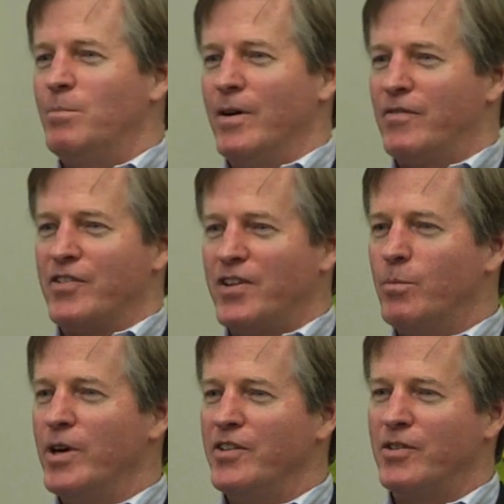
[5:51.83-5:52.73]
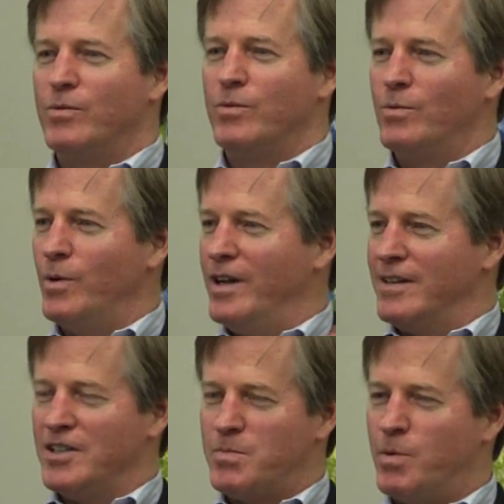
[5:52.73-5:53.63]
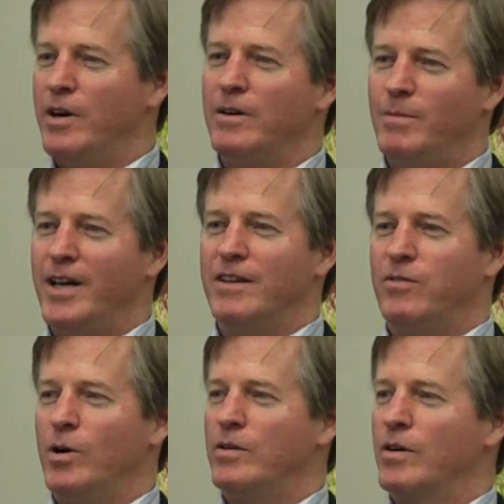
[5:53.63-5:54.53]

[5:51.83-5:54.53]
But for some reason, when Liz Birt made the FOIA